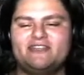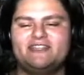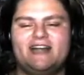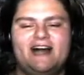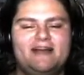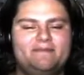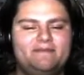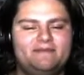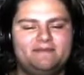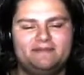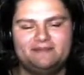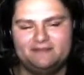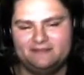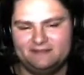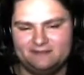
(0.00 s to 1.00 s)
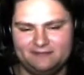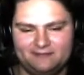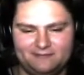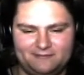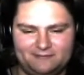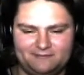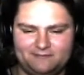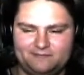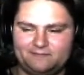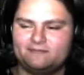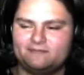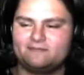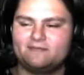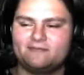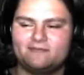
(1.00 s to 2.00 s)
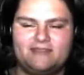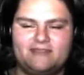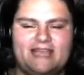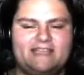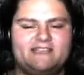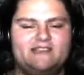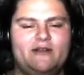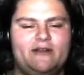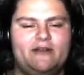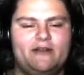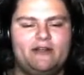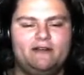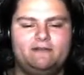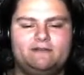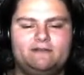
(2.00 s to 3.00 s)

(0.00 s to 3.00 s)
time. Thanks, Clone Hero.